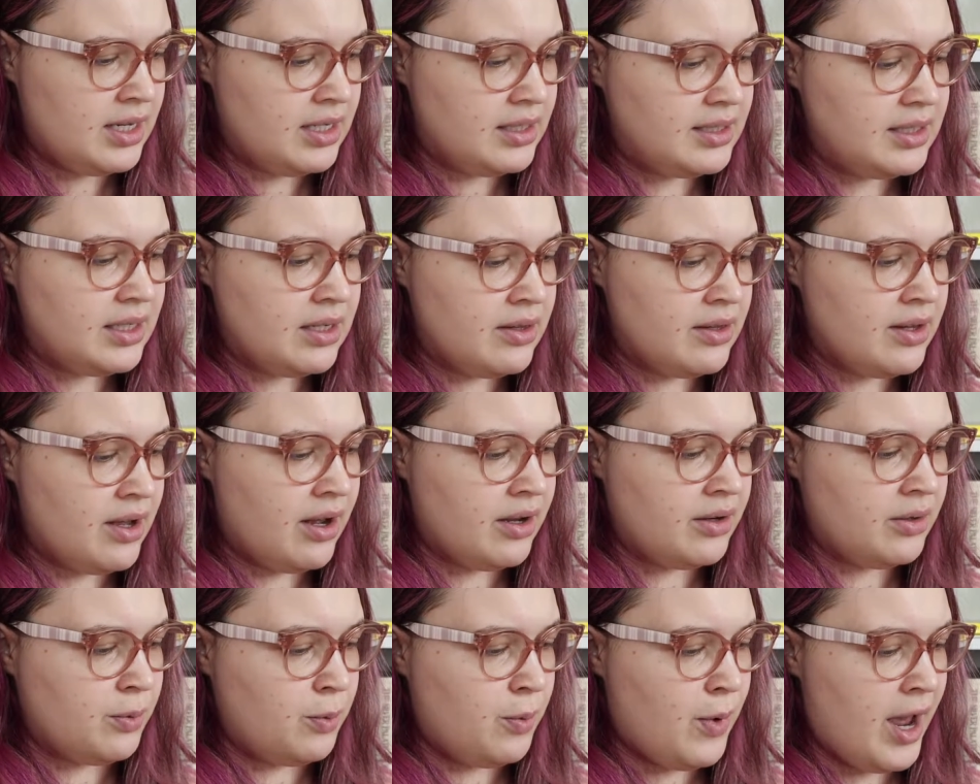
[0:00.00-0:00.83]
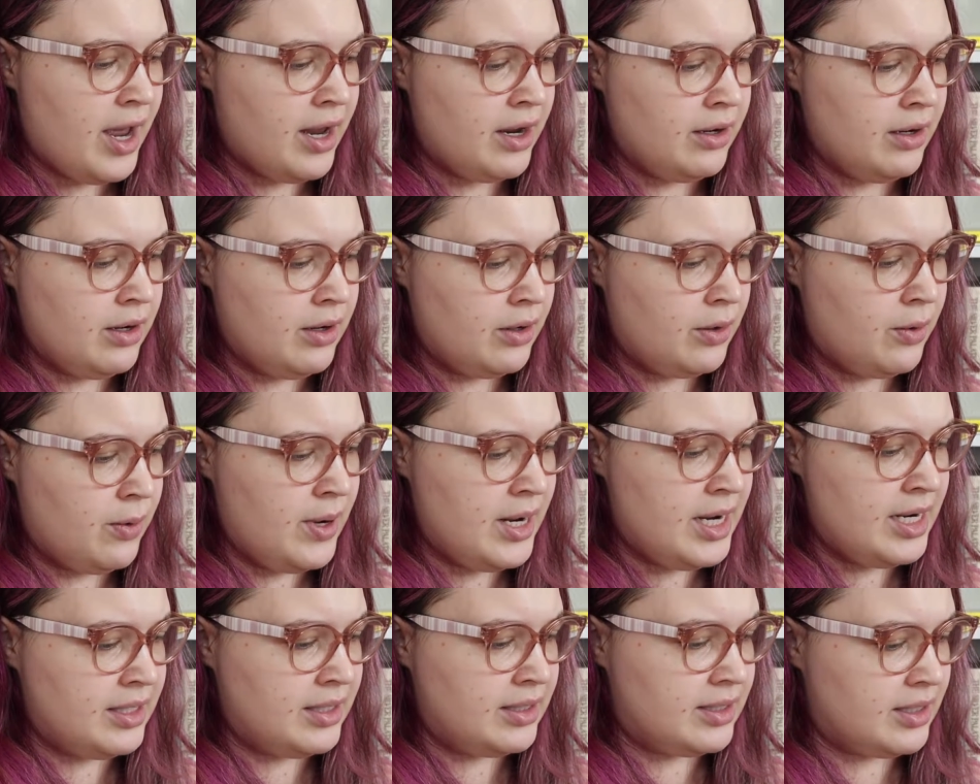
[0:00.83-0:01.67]
Still unwed,
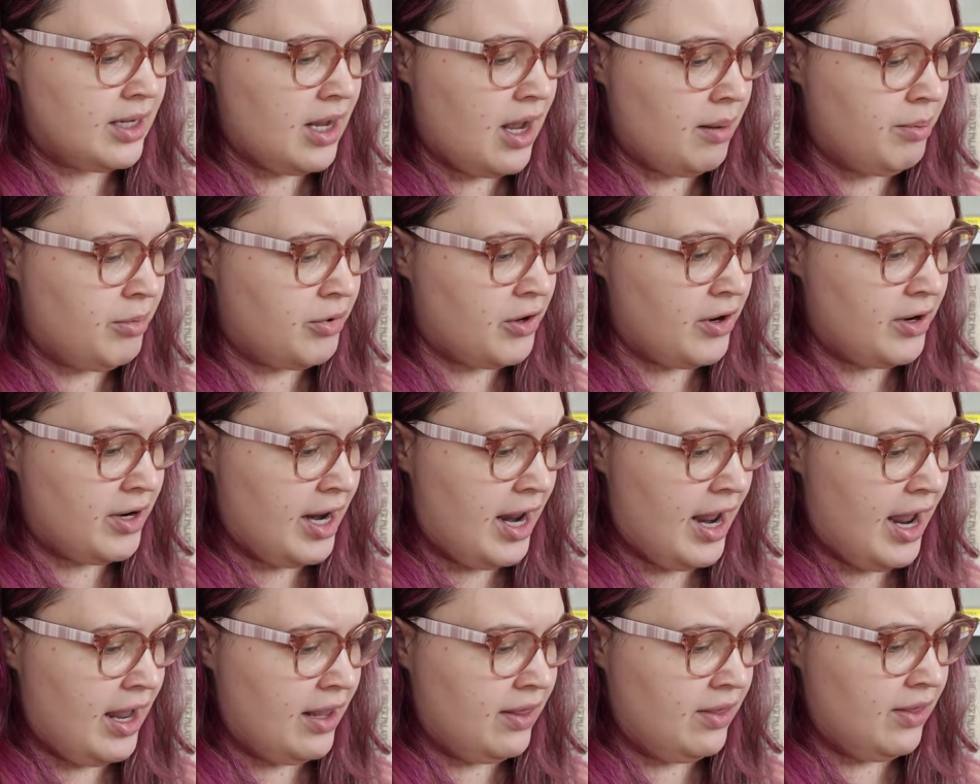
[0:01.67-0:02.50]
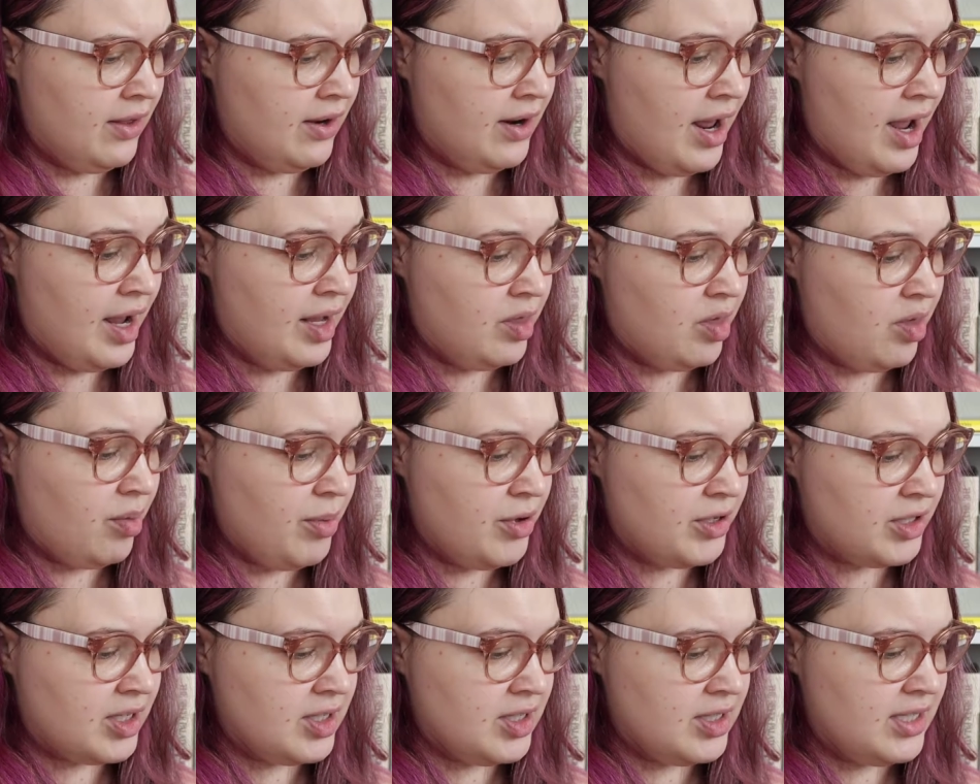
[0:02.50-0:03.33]
Queen Sabran and the Ninth
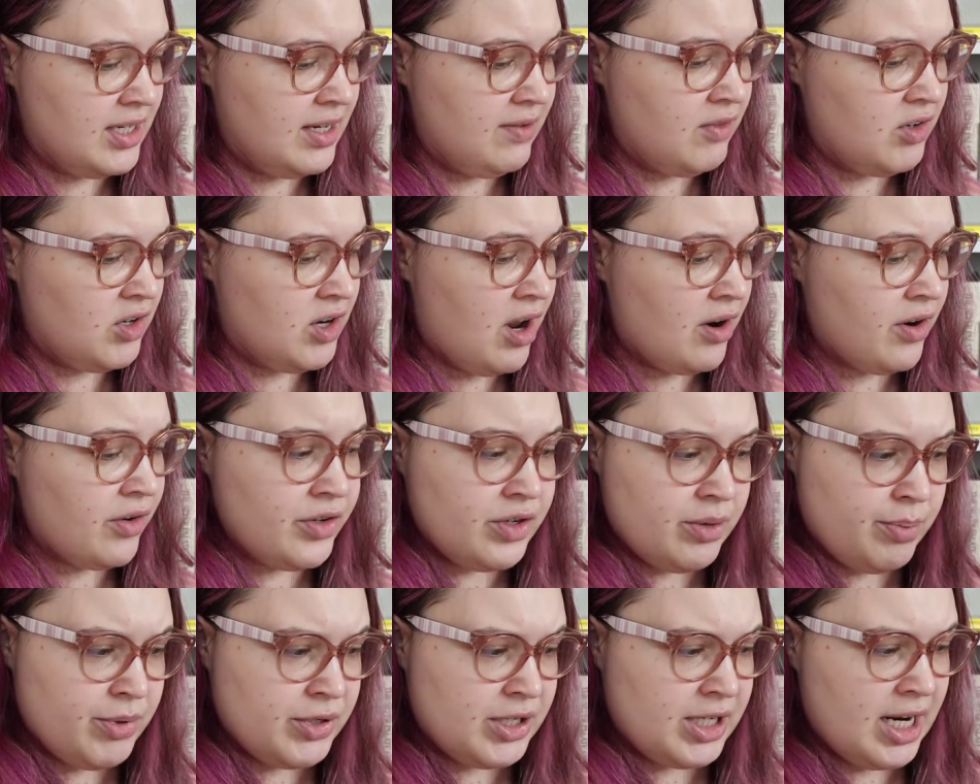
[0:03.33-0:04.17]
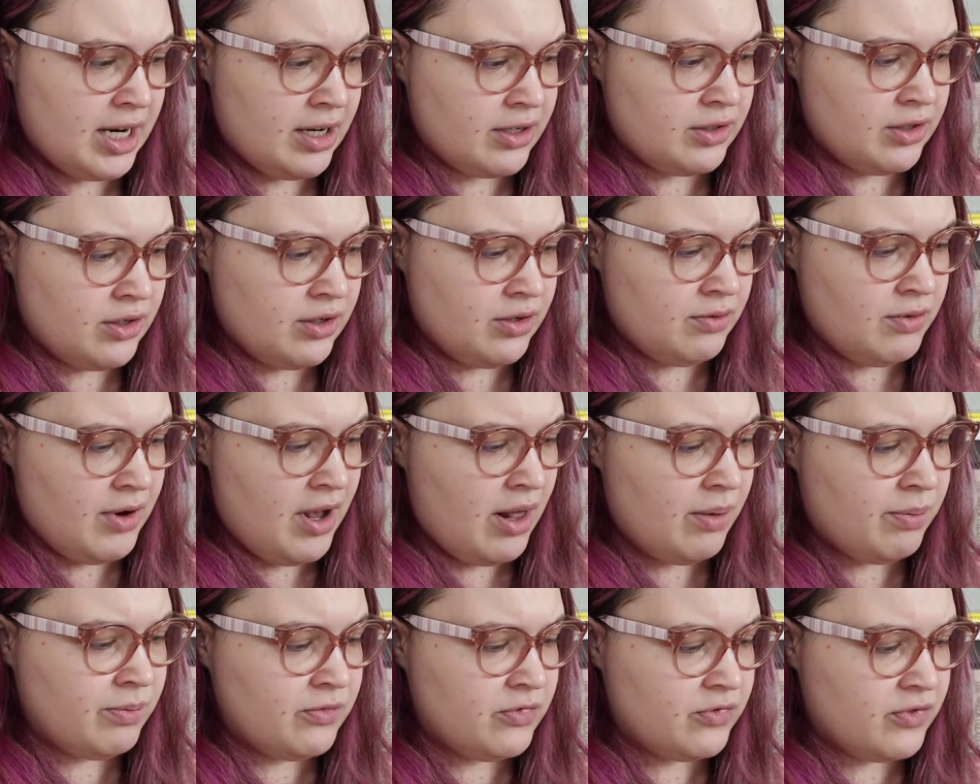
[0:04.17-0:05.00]
must conceive a daughter to protect her
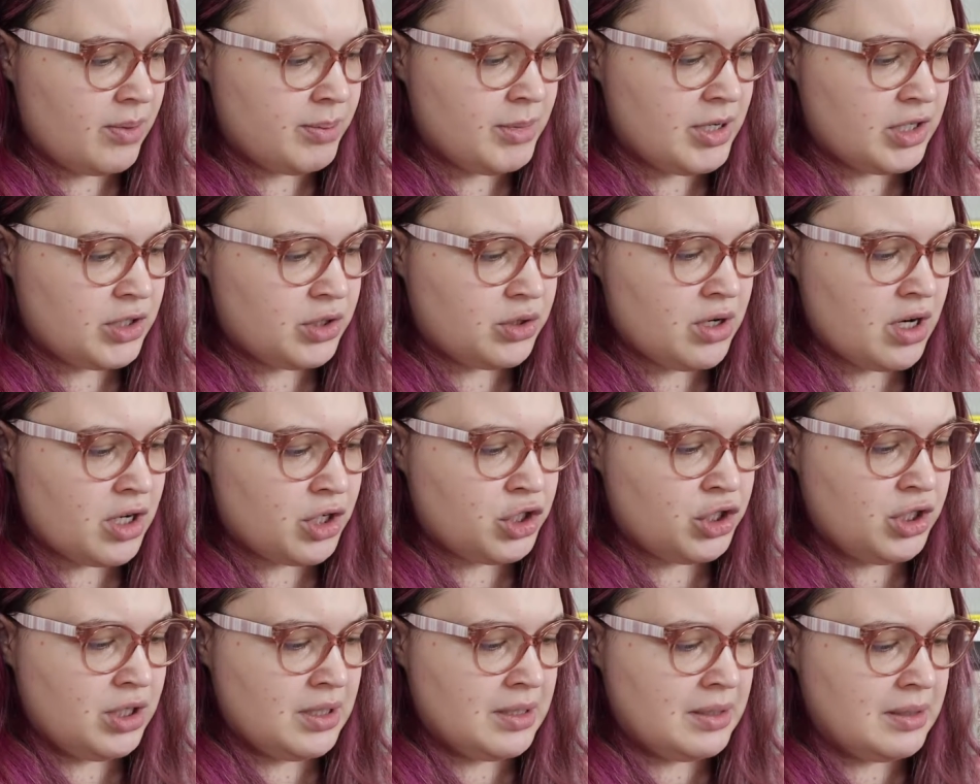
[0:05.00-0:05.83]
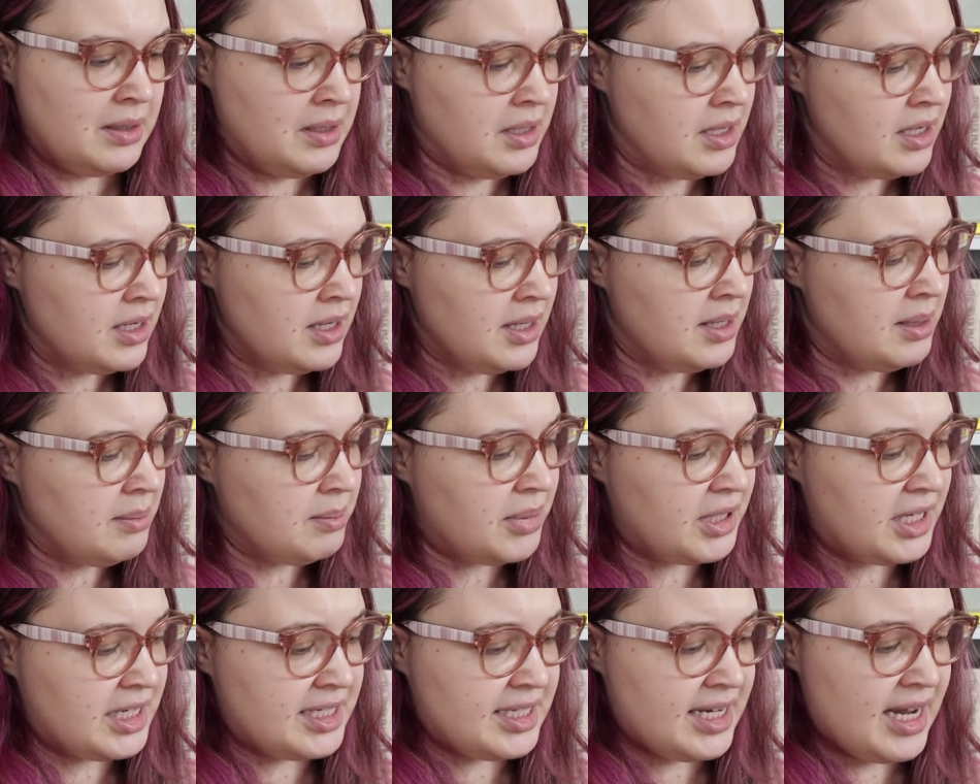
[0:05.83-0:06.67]
realm from destruction,
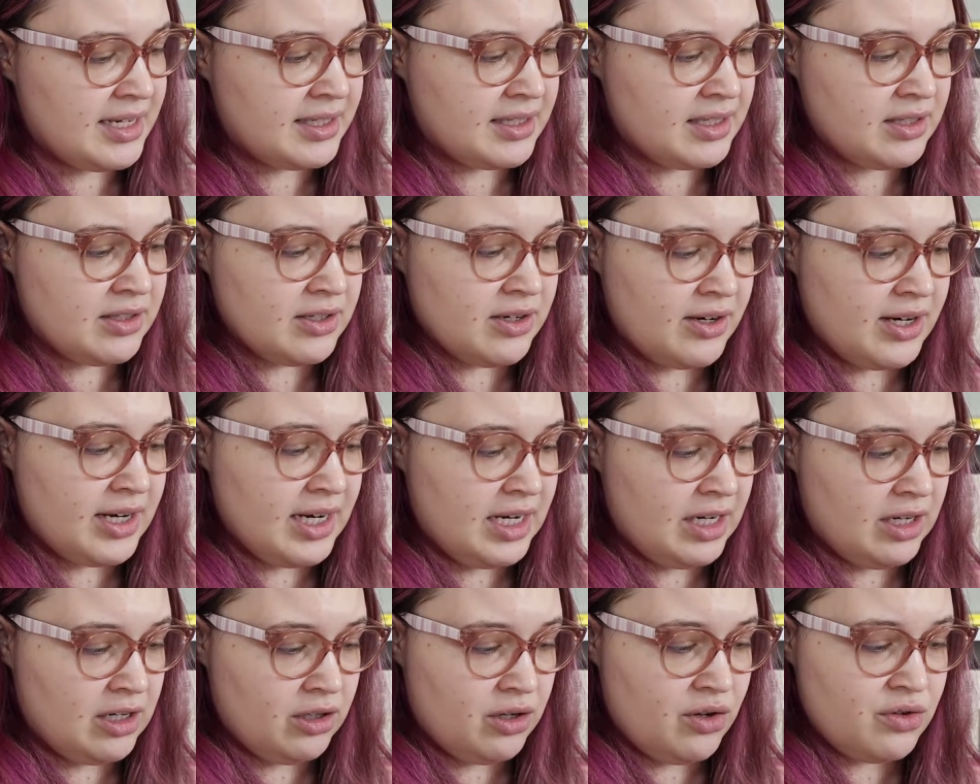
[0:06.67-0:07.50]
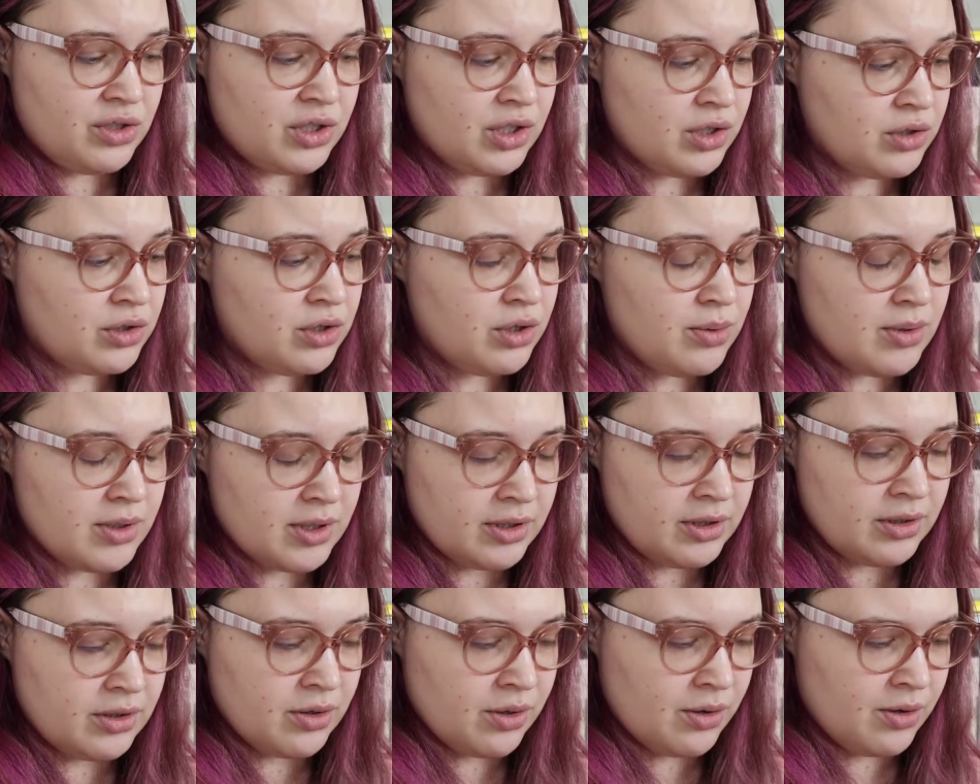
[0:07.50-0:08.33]
but assassins are getting closer to
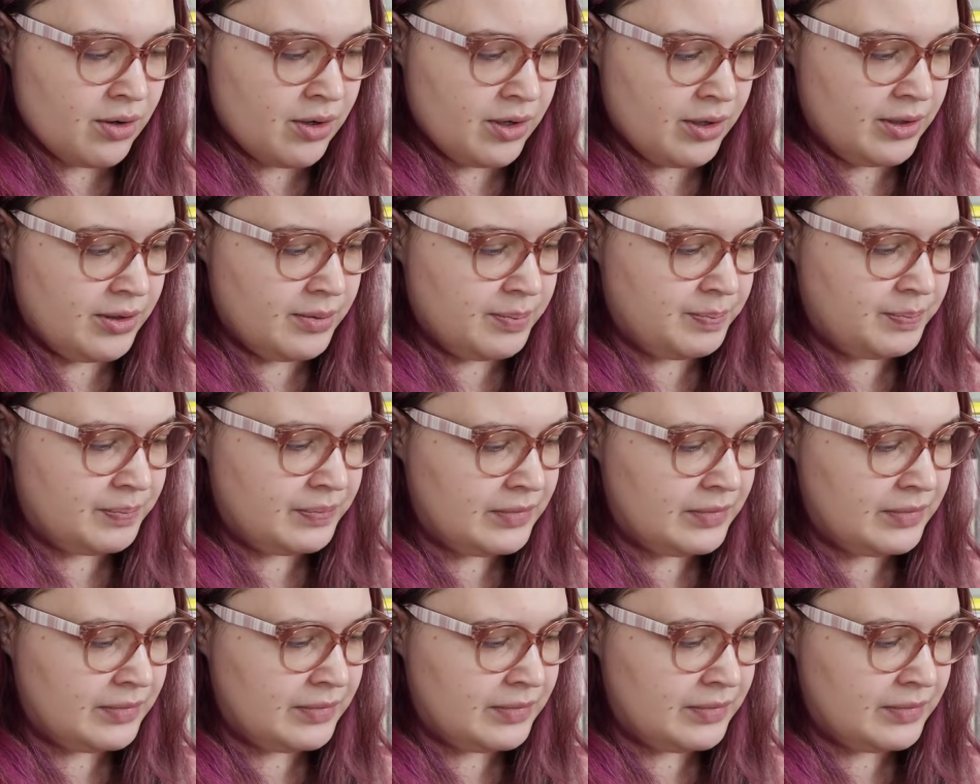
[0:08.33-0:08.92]
her door.